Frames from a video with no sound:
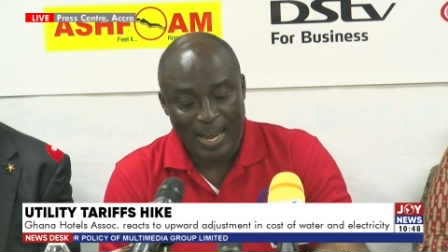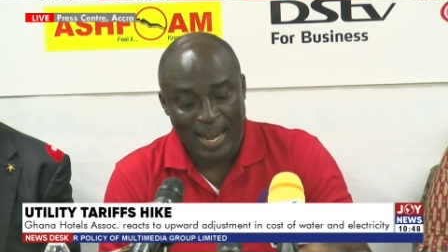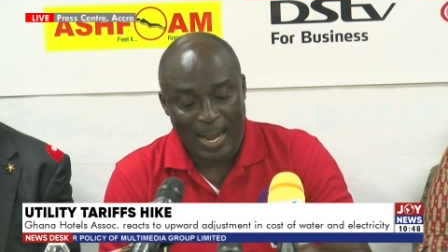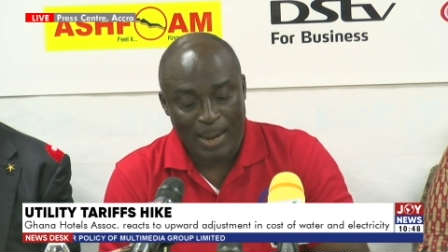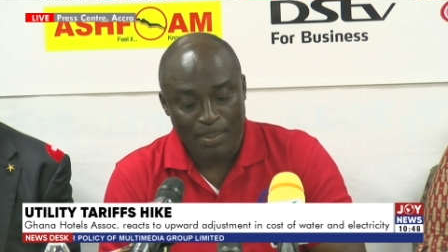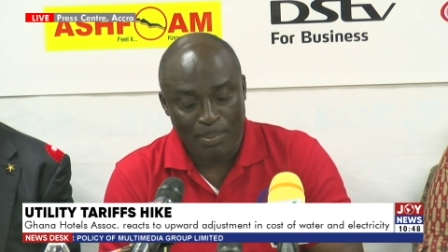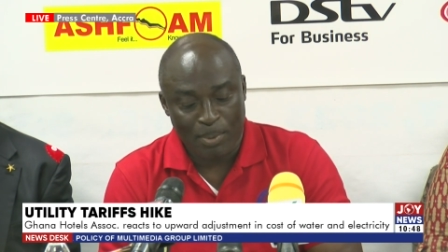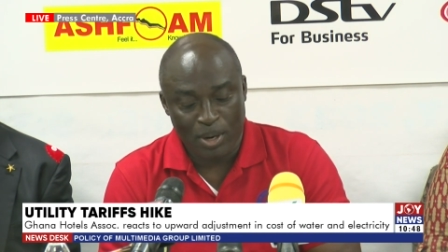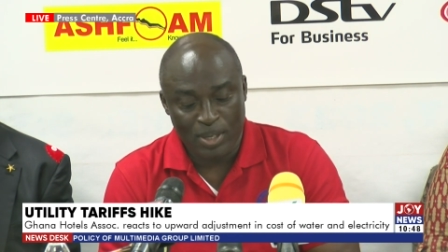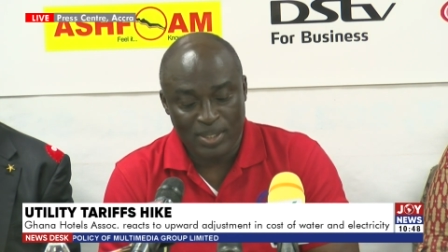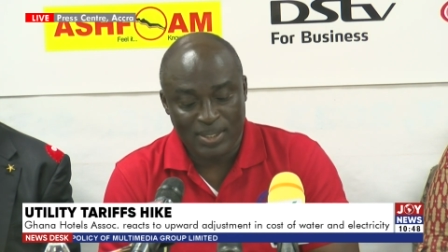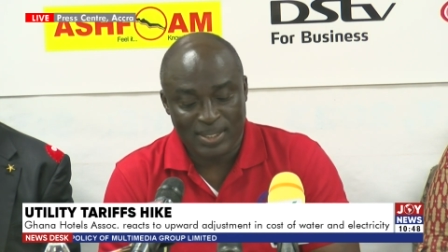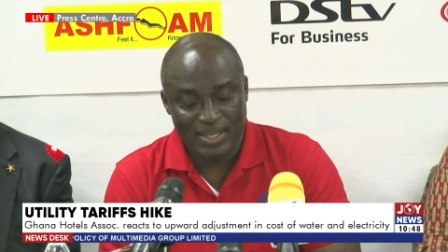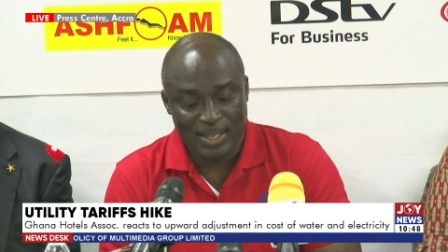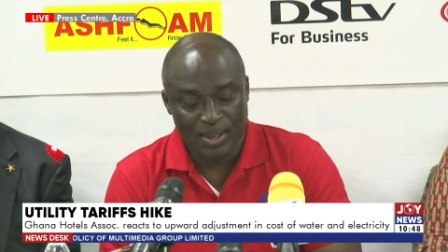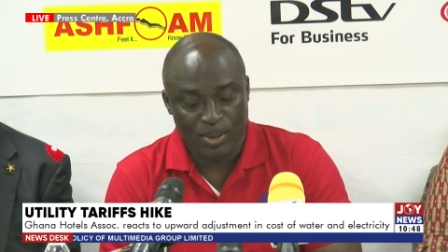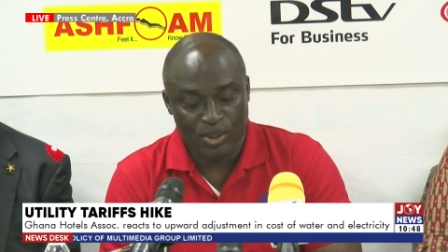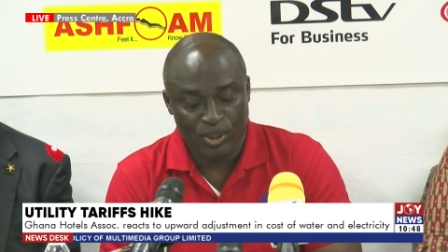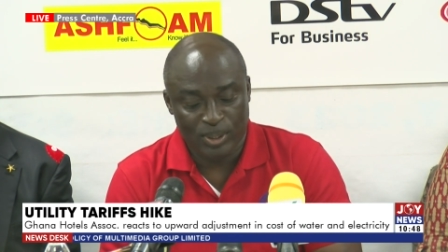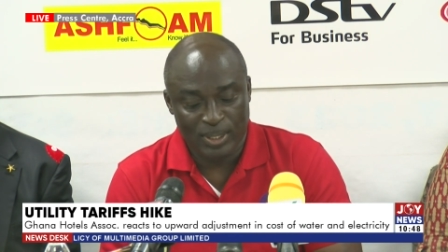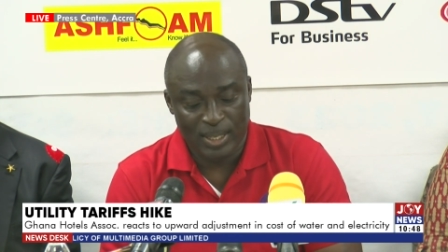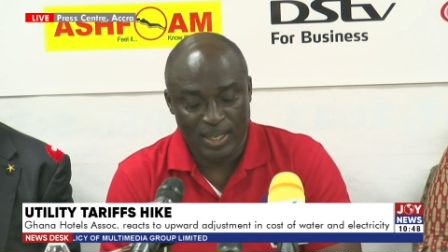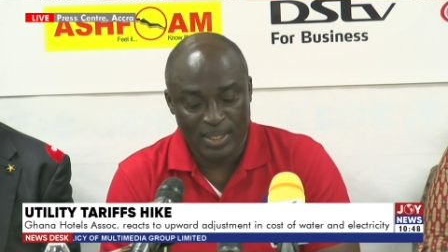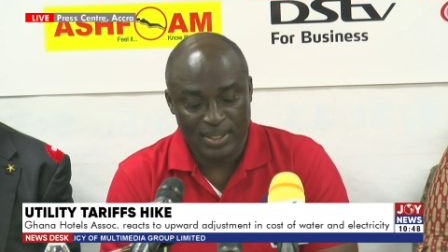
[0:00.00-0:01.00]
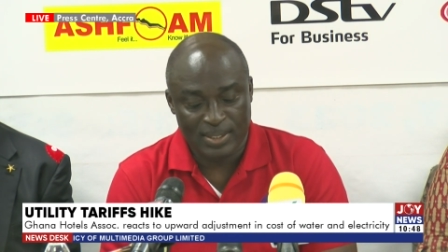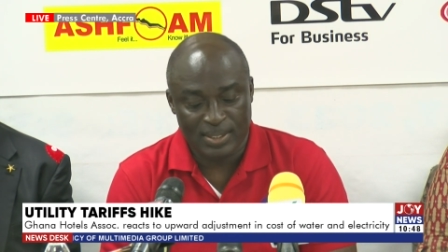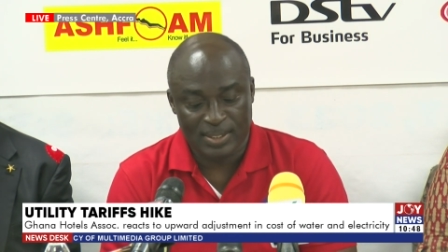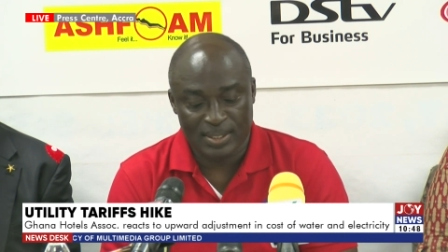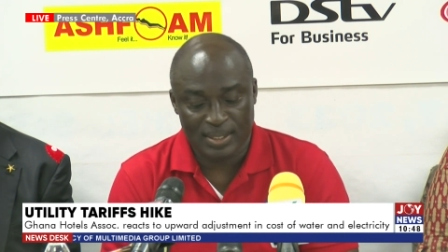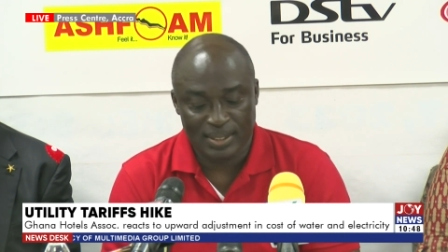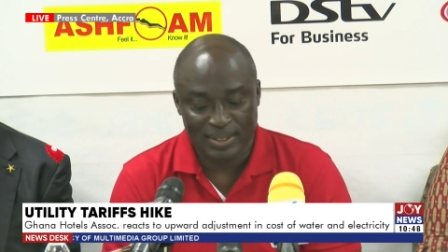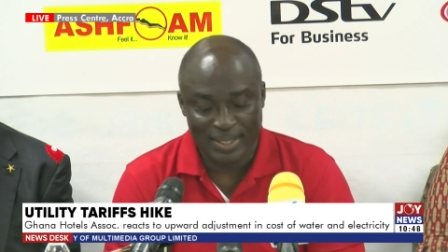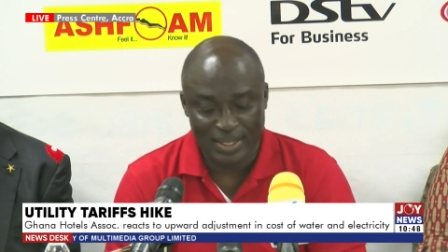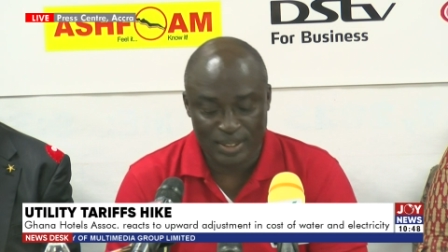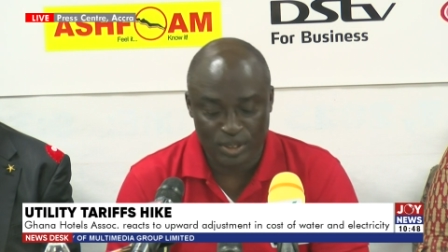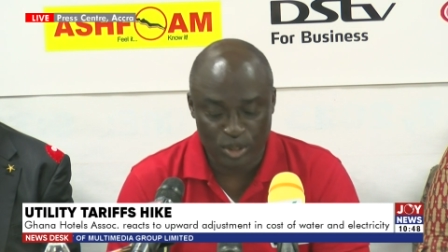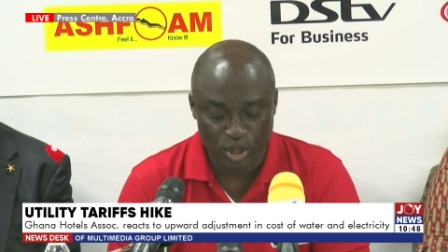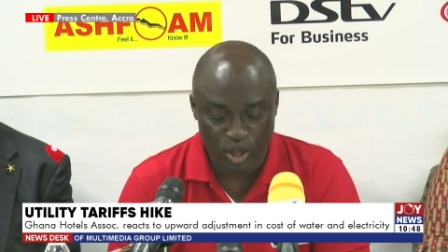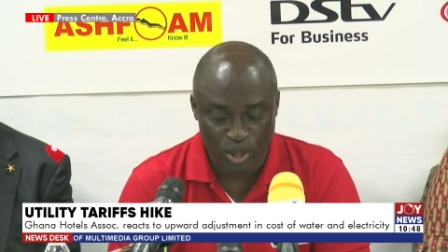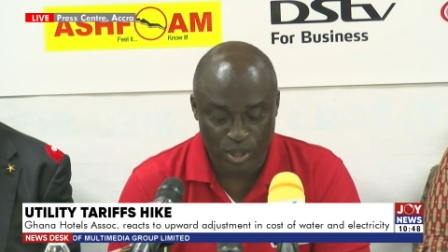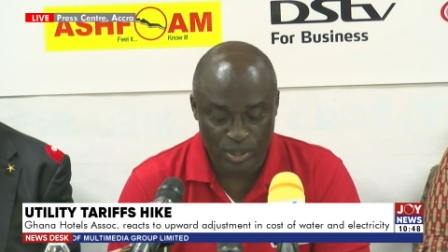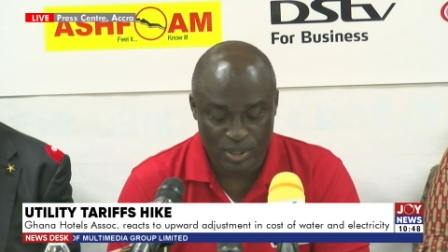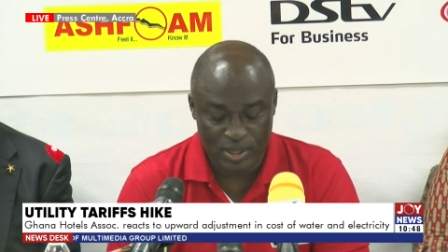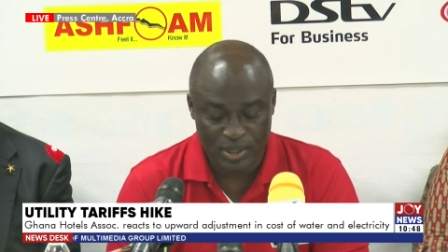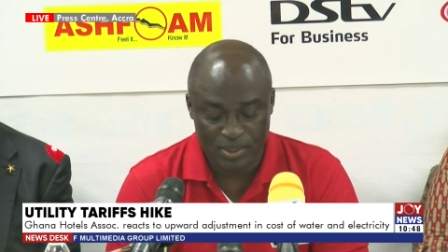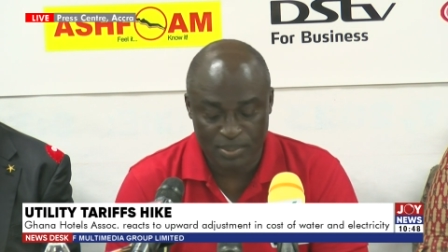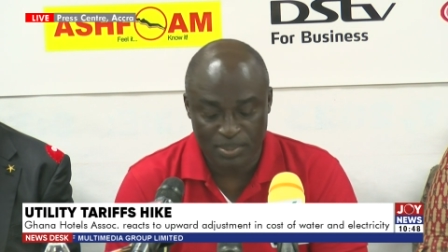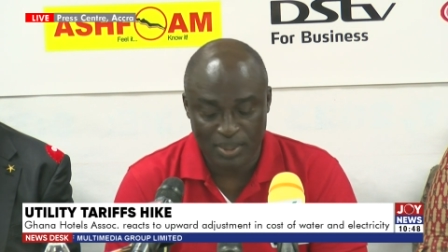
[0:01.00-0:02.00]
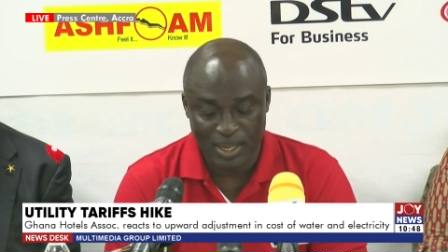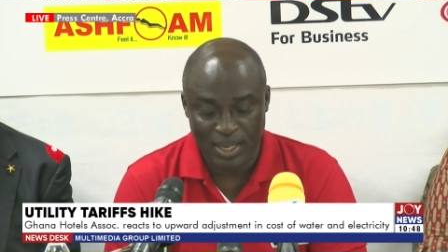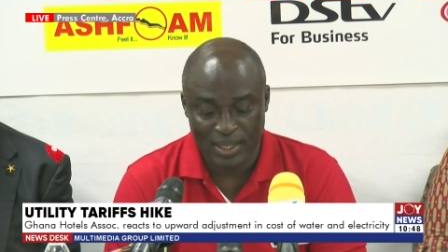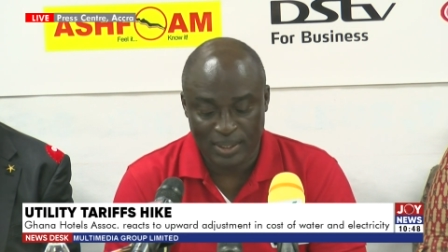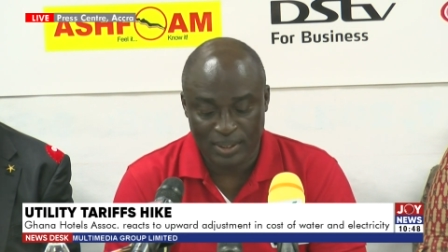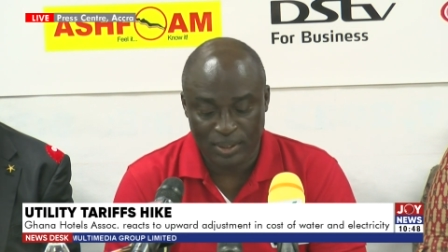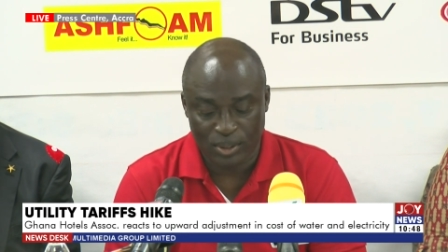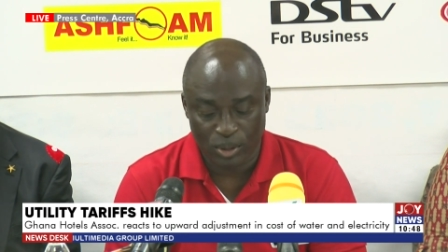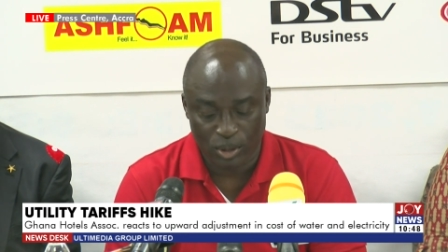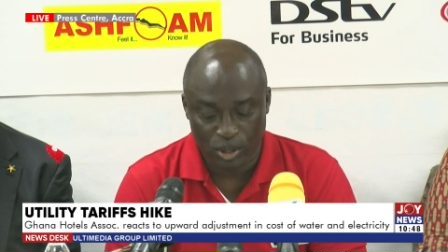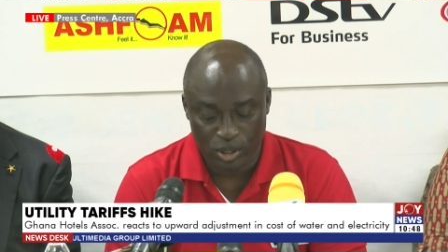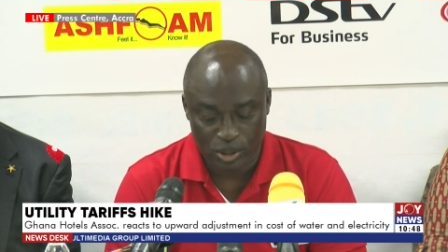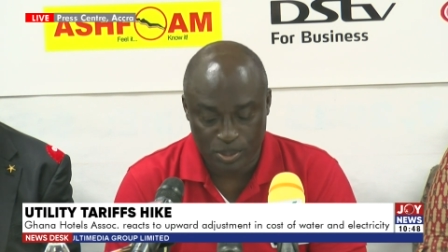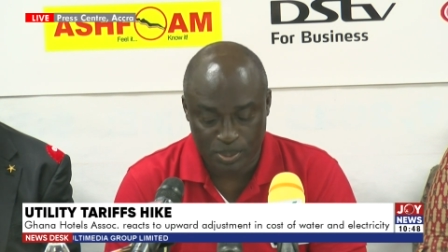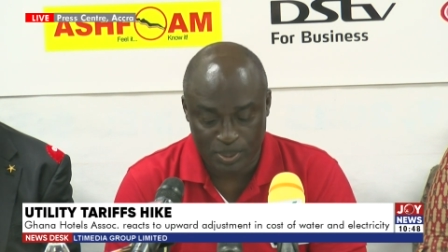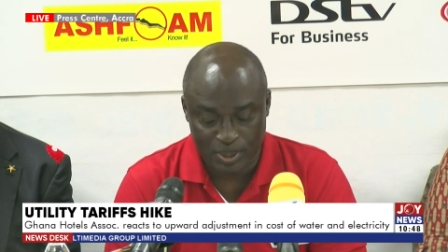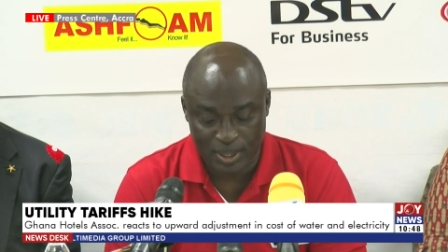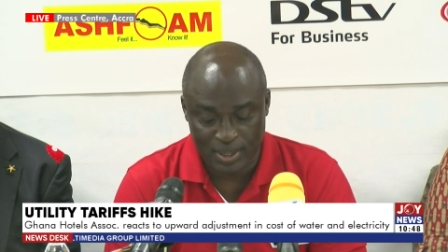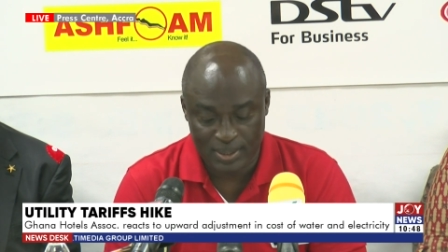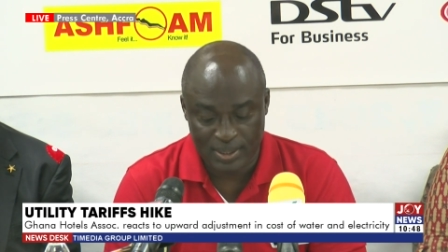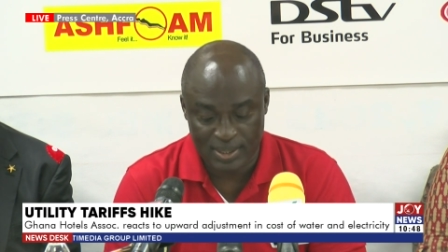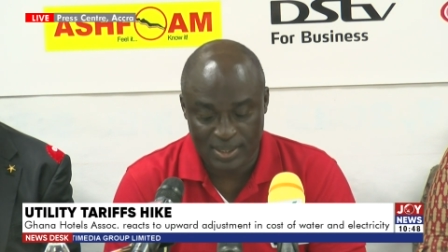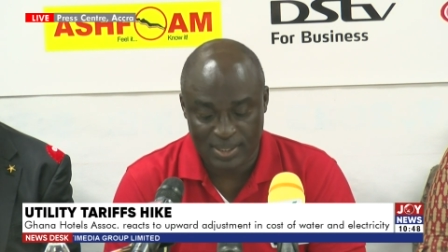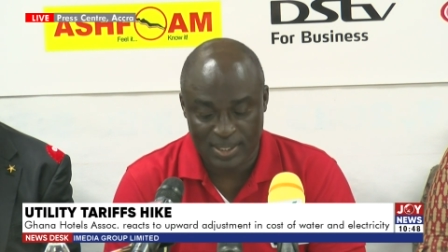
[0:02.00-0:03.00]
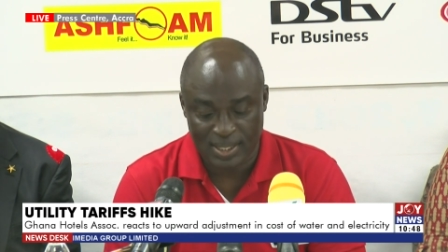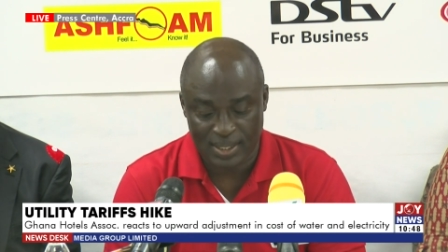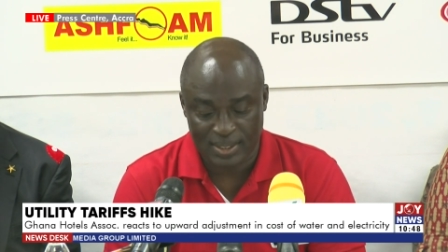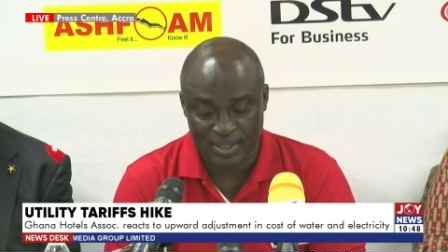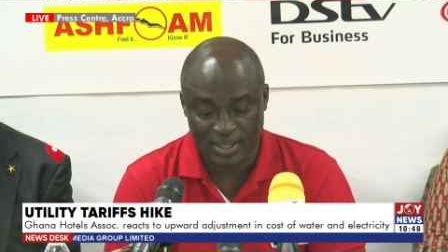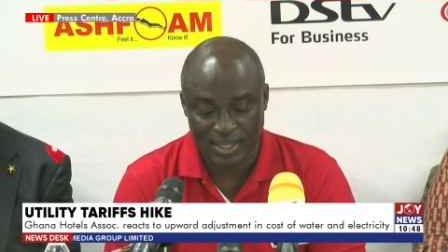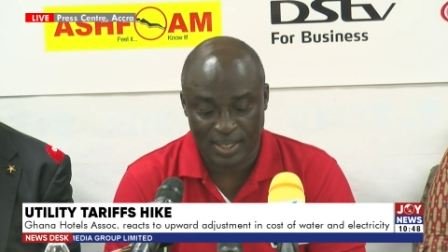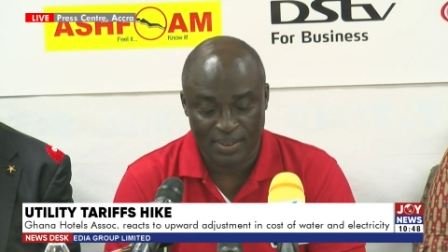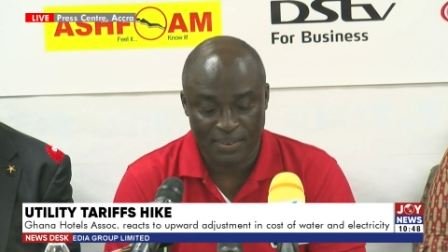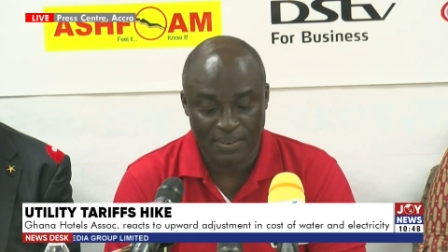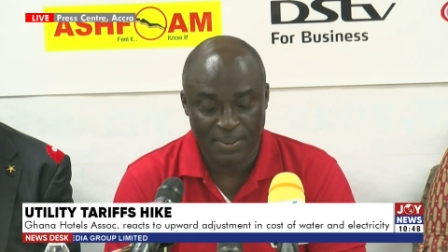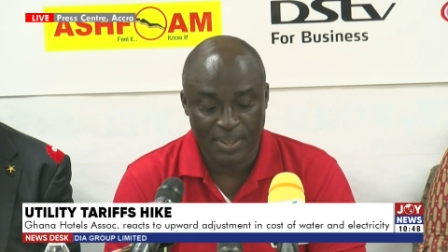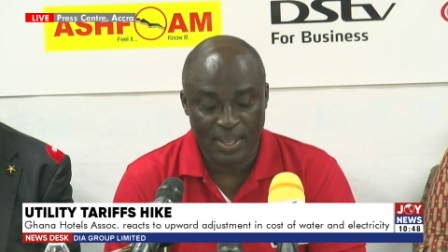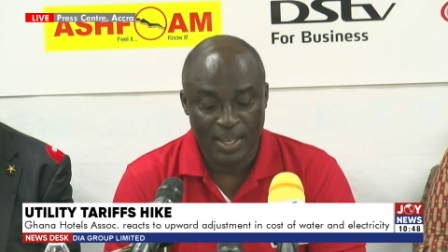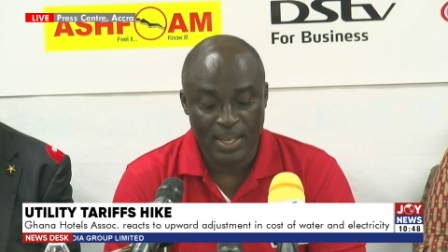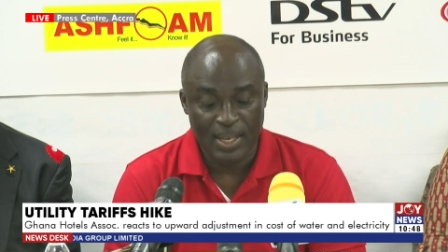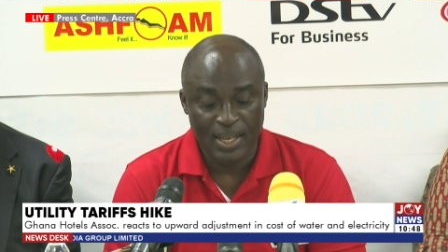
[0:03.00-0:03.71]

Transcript: among stakeholders in the tourism and hospitality sector